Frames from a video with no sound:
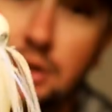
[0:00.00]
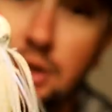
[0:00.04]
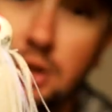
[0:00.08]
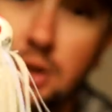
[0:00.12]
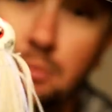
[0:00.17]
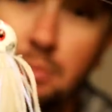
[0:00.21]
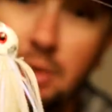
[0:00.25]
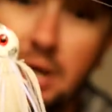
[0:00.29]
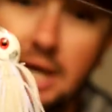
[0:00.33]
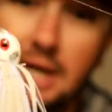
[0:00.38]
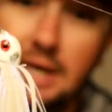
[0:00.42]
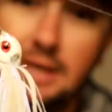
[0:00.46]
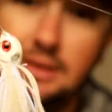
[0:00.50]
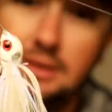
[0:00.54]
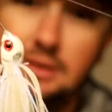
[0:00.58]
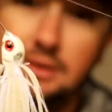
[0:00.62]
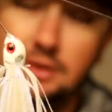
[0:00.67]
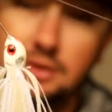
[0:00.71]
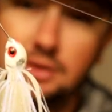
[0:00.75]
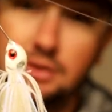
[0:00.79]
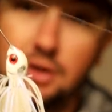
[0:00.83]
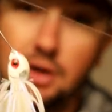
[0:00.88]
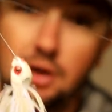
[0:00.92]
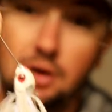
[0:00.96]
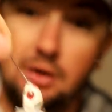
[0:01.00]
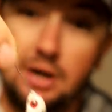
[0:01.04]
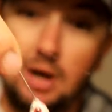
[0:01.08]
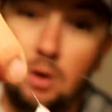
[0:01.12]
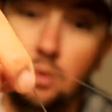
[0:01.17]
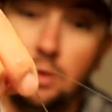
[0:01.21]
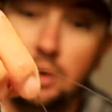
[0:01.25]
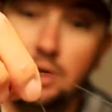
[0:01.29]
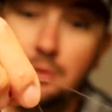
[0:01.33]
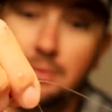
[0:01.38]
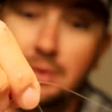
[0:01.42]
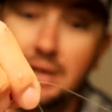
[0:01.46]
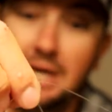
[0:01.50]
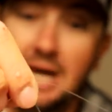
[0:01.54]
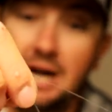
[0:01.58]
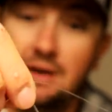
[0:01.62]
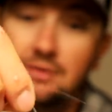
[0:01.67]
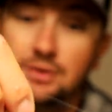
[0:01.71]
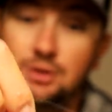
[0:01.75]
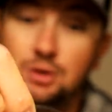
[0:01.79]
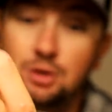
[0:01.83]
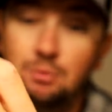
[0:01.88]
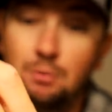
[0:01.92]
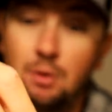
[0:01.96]
just past the skirt. I want it to be kind
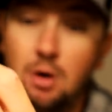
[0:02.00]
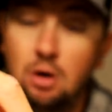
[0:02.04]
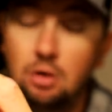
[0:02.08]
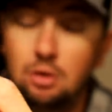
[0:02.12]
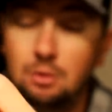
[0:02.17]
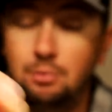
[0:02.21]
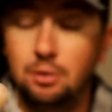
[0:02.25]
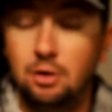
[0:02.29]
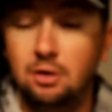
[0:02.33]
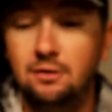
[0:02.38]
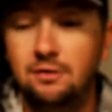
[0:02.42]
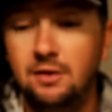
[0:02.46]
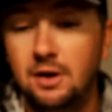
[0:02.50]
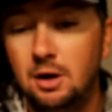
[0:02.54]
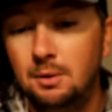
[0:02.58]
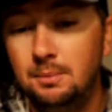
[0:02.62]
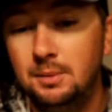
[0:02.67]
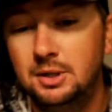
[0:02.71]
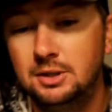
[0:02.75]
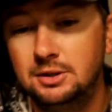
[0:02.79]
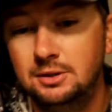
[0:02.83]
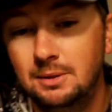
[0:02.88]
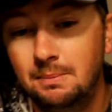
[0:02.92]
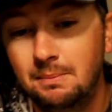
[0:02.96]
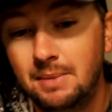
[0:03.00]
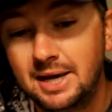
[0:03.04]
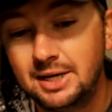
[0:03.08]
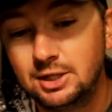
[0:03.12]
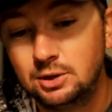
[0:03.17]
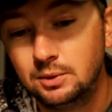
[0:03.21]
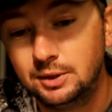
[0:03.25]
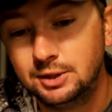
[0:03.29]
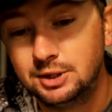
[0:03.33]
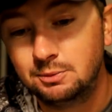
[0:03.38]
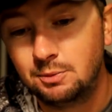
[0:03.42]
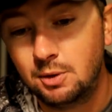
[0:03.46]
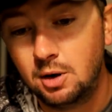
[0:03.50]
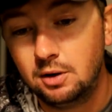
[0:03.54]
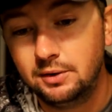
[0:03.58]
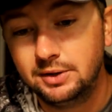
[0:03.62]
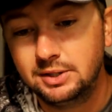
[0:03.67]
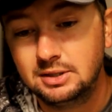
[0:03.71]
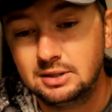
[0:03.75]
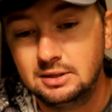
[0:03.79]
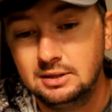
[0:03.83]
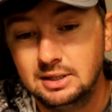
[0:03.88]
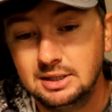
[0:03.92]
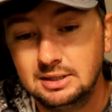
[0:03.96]
of a smaller profile because the bait's really small
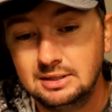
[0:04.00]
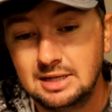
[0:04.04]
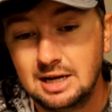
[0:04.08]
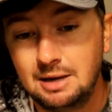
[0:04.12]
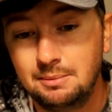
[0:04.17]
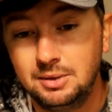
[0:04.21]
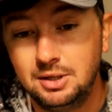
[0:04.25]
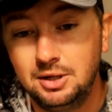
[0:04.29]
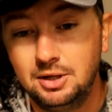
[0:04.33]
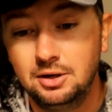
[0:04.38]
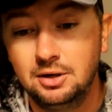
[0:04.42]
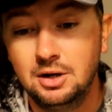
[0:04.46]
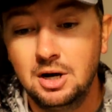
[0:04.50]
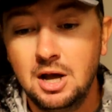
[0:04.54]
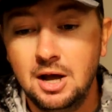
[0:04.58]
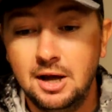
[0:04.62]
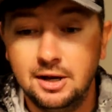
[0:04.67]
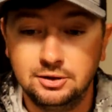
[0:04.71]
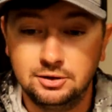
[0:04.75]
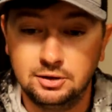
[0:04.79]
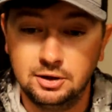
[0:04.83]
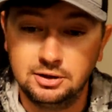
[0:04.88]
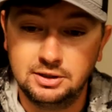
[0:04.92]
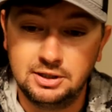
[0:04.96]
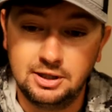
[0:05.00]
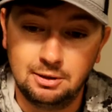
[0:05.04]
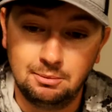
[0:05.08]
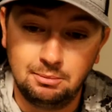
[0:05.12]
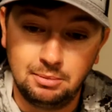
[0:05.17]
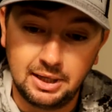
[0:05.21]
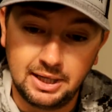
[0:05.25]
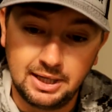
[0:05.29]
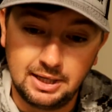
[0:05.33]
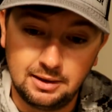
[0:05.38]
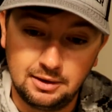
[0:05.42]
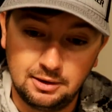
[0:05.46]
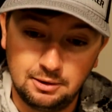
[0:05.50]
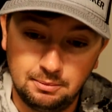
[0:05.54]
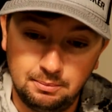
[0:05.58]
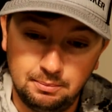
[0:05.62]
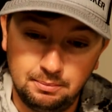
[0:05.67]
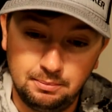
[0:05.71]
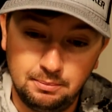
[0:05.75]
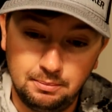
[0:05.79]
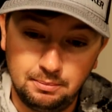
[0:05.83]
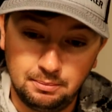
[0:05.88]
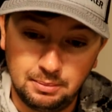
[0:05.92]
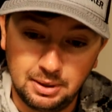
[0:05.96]
this time of year. So you can see
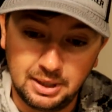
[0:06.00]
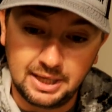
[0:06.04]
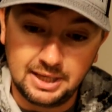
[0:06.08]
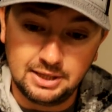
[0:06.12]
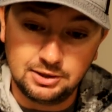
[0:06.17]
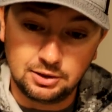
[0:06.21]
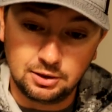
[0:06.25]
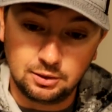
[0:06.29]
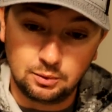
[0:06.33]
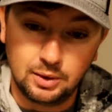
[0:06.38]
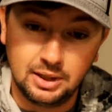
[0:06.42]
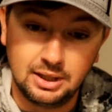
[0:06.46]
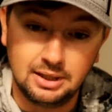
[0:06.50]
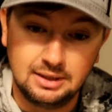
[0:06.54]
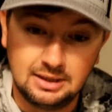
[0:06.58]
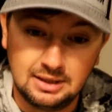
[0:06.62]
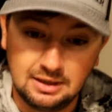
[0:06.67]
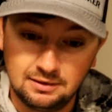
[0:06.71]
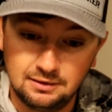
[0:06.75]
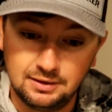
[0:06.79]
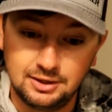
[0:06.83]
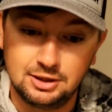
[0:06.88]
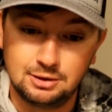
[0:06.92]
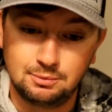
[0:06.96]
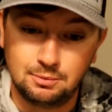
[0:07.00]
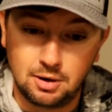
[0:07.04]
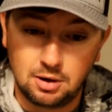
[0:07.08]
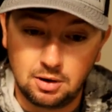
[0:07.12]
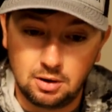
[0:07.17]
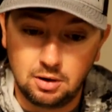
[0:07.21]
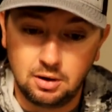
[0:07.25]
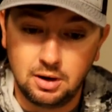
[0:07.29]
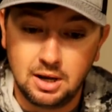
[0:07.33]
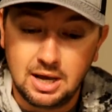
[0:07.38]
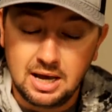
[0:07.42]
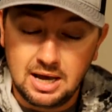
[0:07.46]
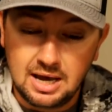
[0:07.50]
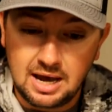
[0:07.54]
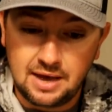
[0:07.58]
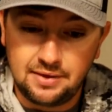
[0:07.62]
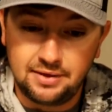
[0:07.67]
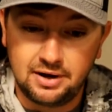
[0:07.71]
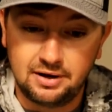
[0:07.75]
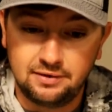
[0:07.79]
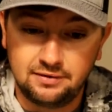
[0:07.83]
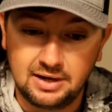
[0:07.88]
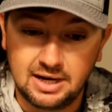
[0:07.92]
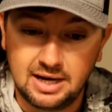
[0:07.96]
the blades are relatively small, and
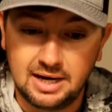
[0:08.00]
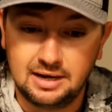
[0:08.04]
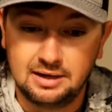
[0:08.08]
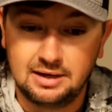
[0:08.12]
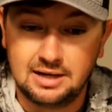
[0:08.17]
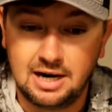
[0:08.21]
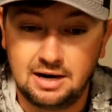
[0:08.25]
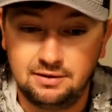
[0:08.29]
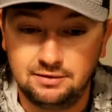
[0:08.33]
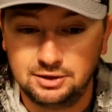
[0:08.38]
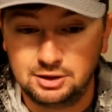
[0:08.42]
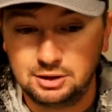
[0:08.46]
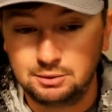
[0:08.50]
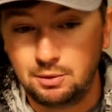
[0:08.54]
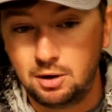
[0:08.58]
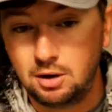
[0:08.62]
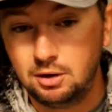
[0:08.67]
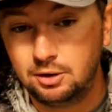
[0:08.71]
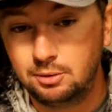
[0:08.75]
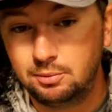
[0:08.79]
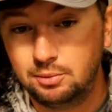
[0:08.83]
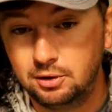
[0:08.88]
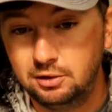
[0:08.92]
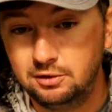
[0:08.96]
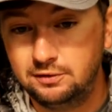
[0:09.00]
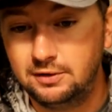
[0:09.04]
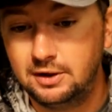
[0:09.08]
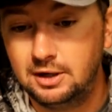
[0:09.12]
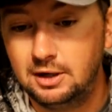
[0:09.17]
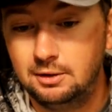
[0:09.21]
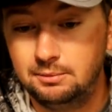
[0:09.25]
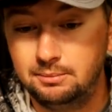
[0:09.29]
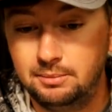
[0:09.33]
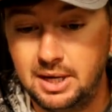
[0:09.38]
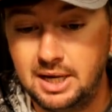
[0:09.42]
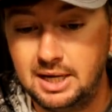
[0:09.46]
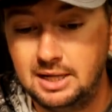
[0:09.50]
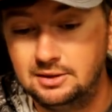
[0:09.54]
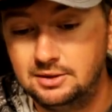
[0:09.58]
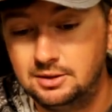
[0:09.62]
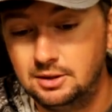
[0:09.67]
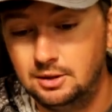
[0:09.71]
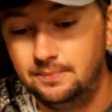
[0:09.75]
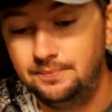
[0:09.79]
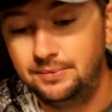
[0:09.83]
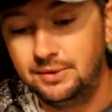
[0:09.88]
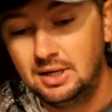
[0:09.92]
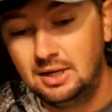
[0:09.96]
then I've got kind of a smaller profile bait.
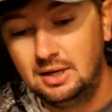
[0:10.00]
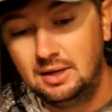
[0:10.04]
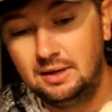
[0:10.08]
So